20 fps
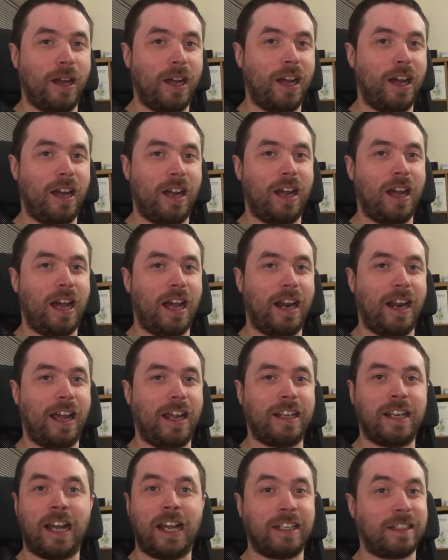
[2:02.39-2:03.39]

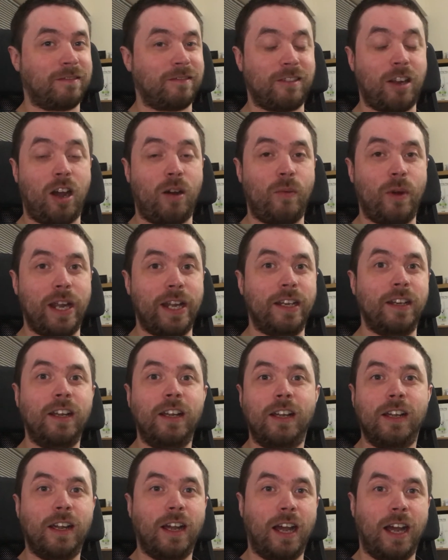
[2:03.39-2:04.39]
I can't wait.
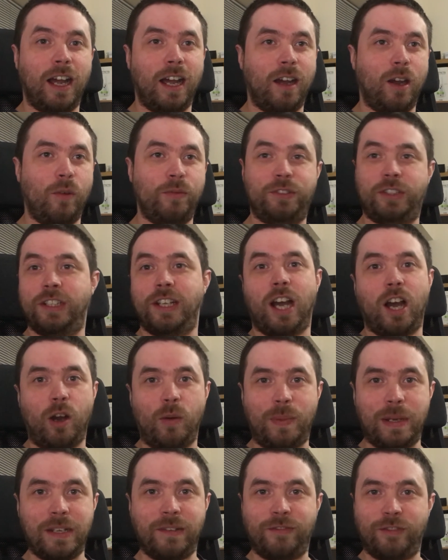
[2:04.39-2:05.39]
Obviously, I'll
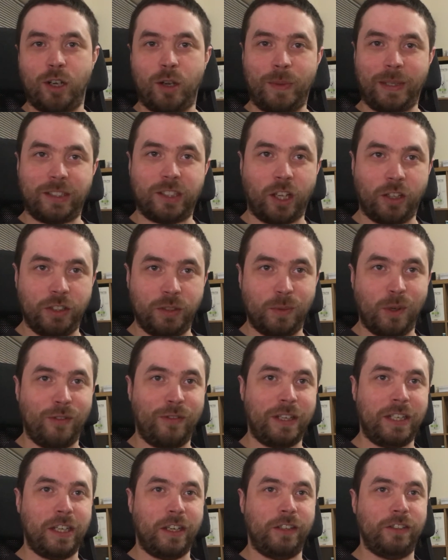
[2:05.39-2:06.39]
be filming tons more
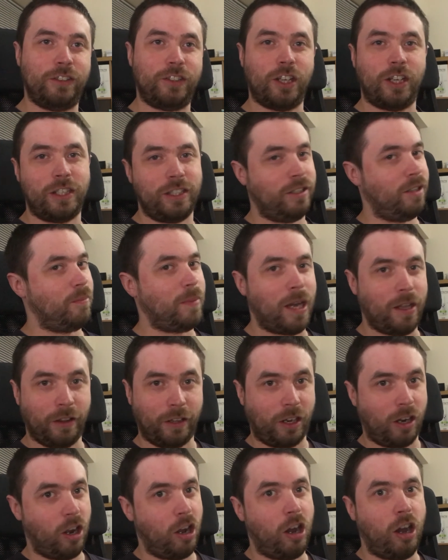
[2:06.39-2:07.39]
videos showing you about the
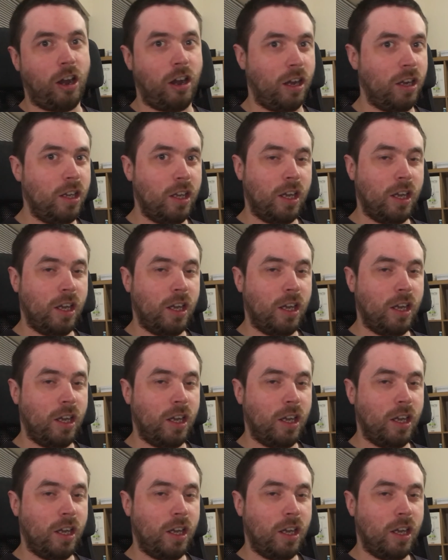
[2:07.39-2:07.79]
car.